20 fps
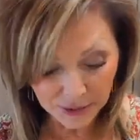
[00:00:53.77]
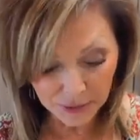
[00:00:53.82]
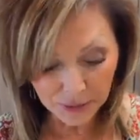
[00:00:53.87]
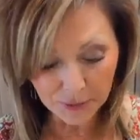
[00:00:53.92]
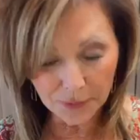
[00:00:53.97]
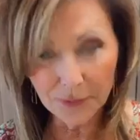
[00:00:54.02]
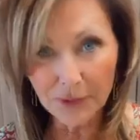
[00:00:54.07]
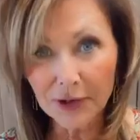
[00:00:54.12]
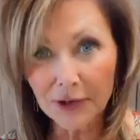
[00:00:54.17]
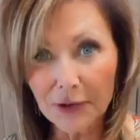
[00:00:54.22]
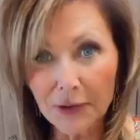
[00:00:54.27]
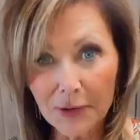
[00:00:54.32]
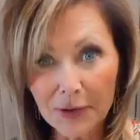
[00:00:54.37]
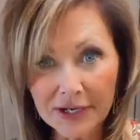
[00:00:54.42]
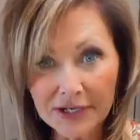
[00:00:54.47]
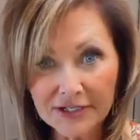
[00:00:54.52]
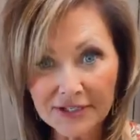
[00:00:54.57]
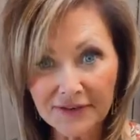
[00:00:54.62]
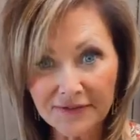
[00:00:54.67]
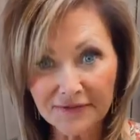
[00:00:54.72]
So we're
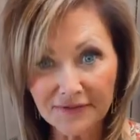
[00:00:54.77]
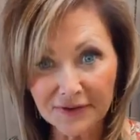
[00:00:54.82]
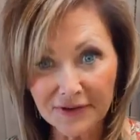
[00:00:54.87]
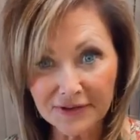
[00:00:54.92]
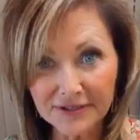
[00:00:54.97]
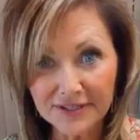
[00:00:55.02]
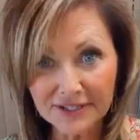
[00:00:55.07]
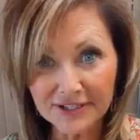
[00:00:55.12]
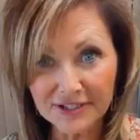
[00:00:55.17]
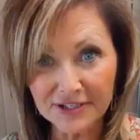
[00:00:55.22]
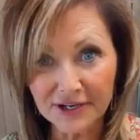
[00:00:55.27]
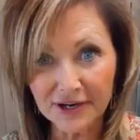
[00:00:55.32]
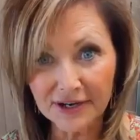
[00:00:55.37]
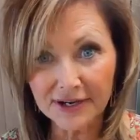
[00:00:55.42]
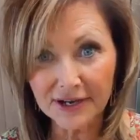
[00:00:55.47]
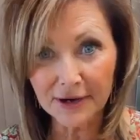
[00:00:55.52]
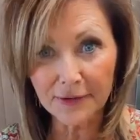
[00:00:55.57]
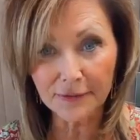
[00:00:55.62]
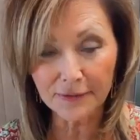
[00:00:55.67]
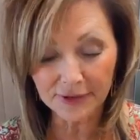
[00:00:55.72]
going to first
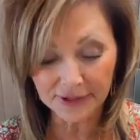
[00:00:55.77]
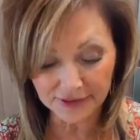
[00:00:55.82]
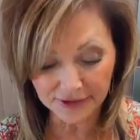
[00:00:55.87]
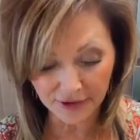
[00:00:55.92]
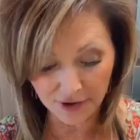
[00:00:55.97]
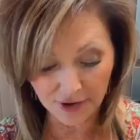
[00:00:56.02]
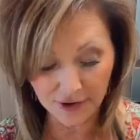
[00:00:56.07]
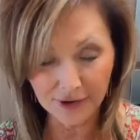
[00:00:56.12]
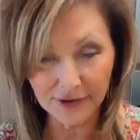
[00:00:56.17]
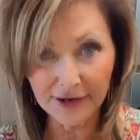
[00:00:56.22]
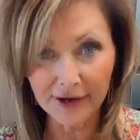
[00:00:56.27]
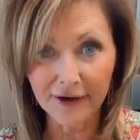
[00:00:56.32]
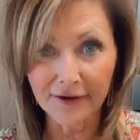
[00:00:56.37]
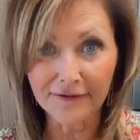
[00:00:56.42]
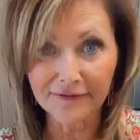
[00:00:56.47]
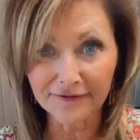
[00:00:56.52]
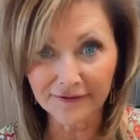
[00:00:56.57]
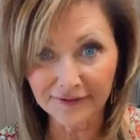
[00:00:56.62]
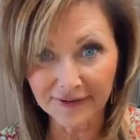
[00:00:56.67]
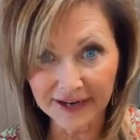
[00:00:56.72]
start out with our
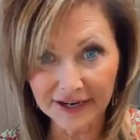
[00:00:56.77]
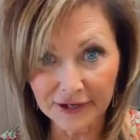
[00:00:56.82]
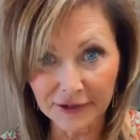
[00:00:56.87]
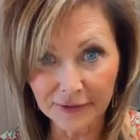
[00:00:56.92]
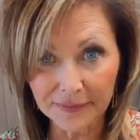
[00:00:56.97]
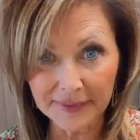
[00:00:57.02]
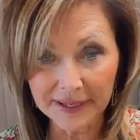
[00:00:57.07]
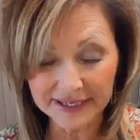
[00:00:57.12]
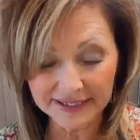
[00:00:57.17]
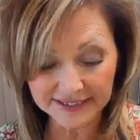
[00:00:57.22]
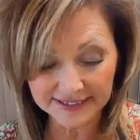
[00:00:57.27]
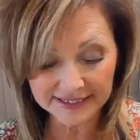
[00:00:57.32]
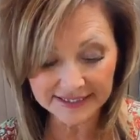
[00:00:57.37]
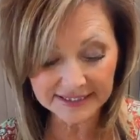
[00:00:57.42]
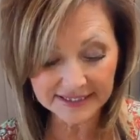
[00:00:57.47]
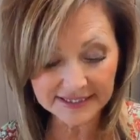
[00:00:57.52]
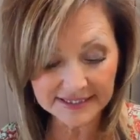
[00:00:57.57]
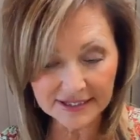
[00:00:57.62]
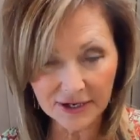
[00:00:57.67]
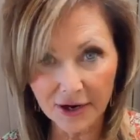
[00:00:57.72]
Alfredo mix.
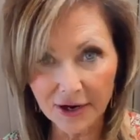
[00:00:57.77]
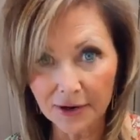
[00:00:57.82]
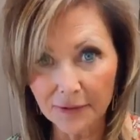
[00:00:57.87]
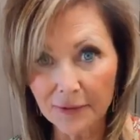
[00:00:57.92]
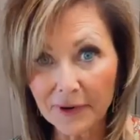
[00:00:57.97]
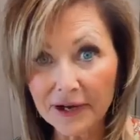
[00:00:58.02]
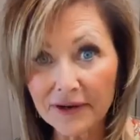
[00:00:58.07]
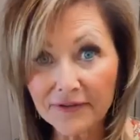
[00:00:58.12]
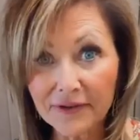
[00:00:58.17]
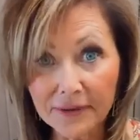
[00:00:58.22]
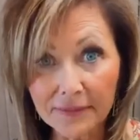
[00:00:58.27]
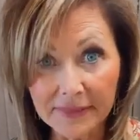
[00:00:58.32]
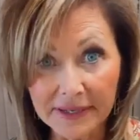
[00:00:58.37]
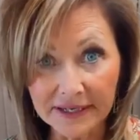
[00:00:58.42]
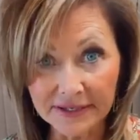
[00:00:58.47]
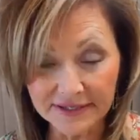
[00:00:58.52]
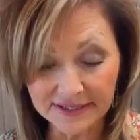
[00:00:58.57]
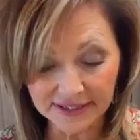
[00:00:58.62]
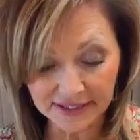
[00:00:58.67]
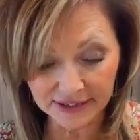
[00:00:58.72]
This is one of our
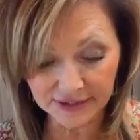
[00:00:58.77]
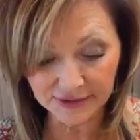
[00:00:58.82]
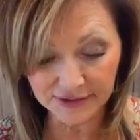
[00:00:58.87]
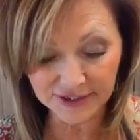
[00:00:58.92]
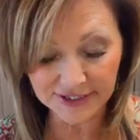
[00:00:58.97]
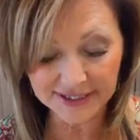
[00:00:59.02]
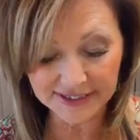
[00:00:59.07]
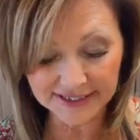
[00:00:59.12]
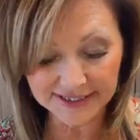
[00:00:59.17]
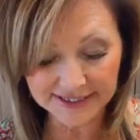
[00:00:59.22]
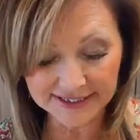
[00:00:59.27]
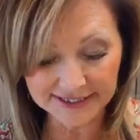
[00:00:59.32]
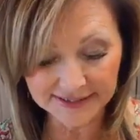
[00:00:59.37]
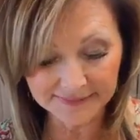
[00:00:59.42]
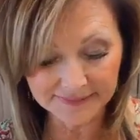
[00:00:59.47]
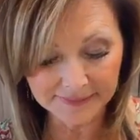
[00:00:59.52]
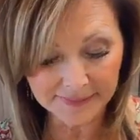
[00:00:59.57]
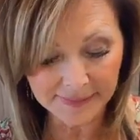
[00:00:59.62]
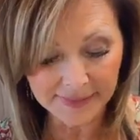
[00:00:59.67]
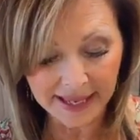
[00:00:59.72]
meal
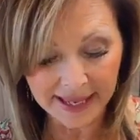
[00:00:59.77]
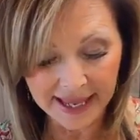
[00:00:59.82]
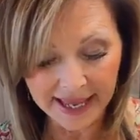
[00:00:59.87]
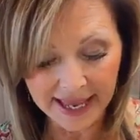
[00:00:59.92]
solutions.